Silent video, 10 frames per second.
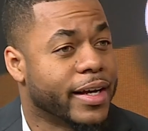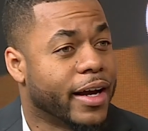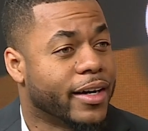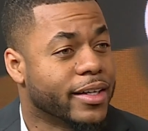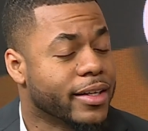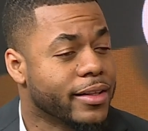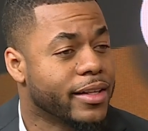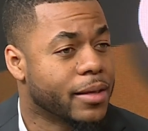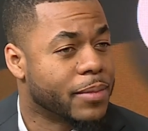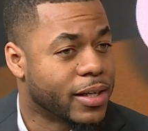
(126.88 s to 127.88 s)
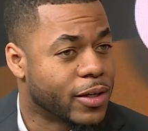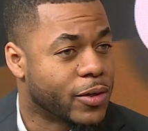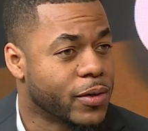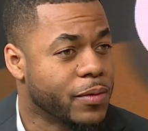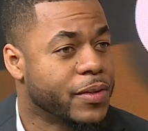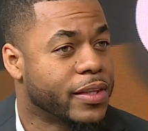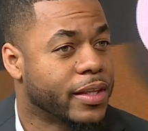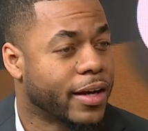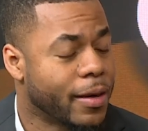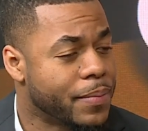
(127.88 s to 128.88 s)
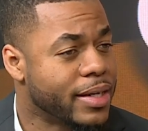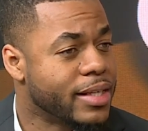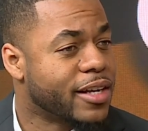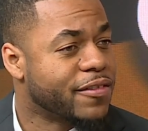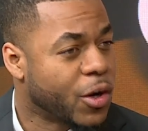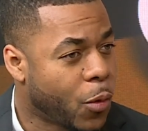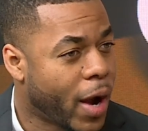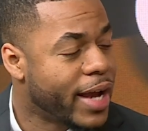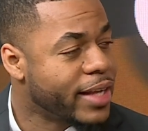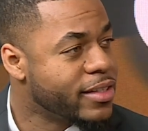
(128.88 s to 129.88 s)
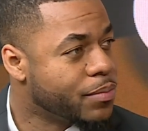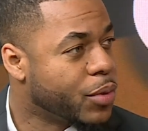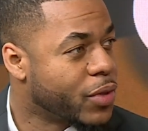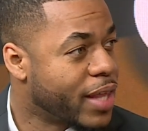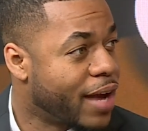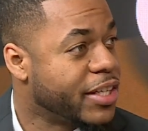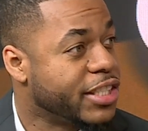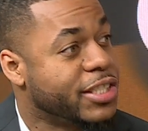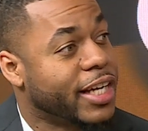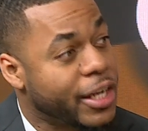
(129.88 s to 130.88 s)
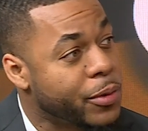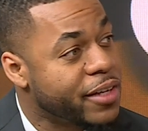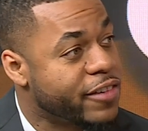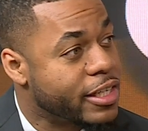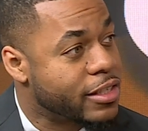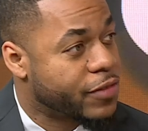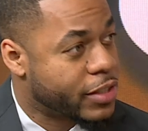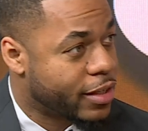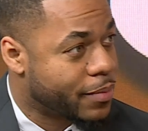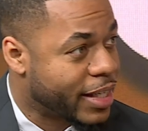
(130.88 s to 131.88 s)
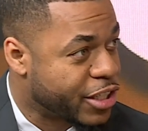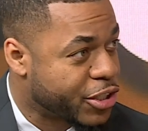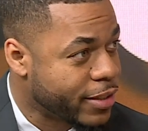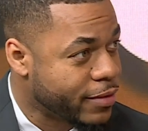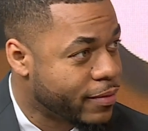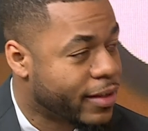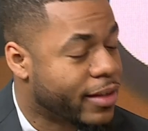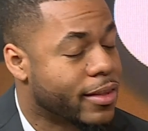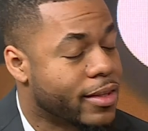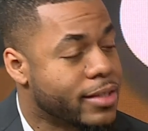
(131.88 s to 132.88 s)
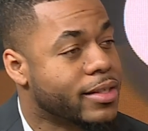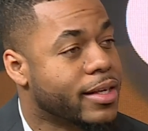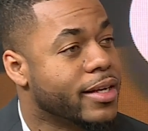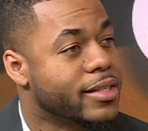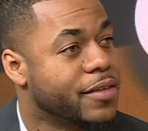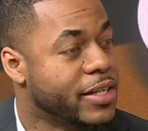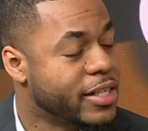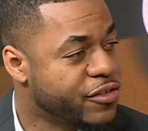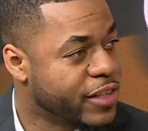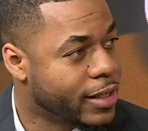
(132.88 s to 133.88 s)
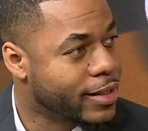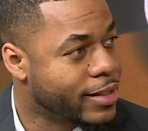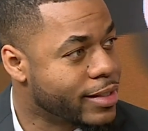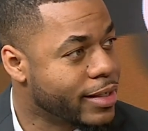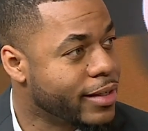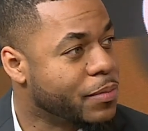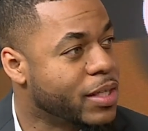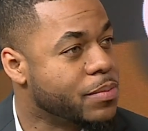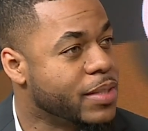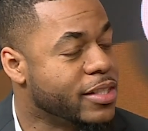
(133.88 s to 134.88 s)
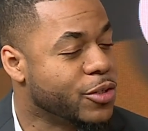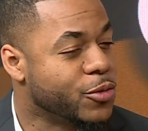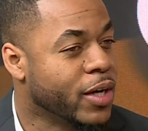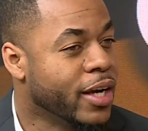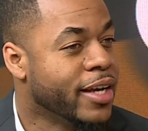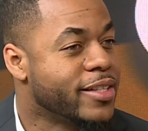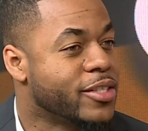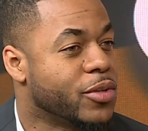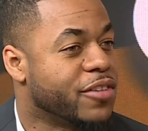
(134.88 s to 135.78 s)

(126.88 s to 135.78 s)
Under labor law, the companies are required to both have a genuine reason for termination. In this case, if it is redundancy, it must be due to the